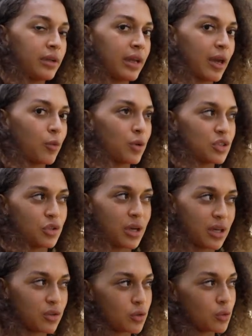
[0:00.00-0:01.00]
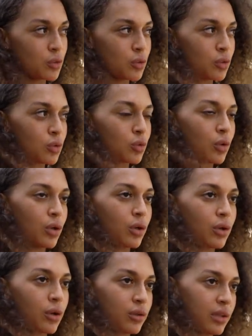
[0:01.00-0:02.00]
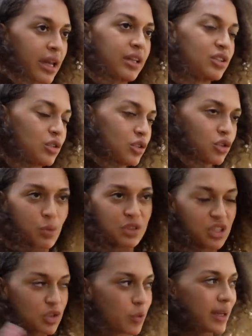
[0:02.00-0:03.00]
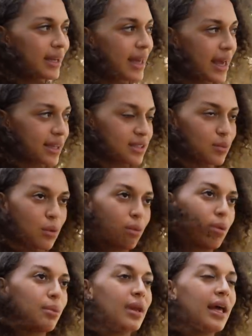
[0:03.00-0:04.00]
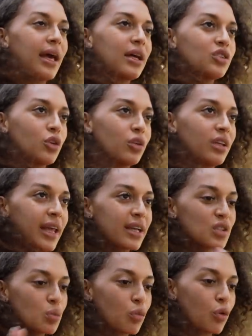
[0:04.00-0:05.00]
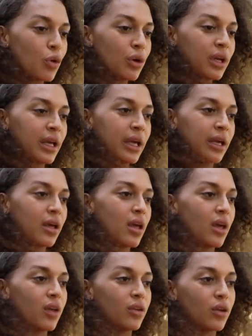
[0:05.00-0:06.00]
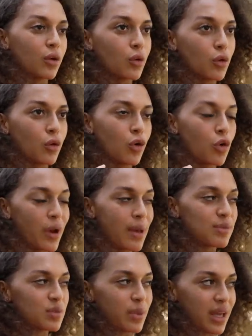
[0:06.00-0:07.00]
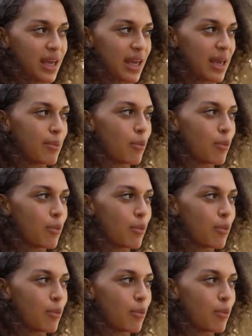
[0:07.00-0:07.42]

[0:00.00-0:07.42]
like, what should I do? And she told me, just relax and blah, blah, blah. So the next morning, the cramps became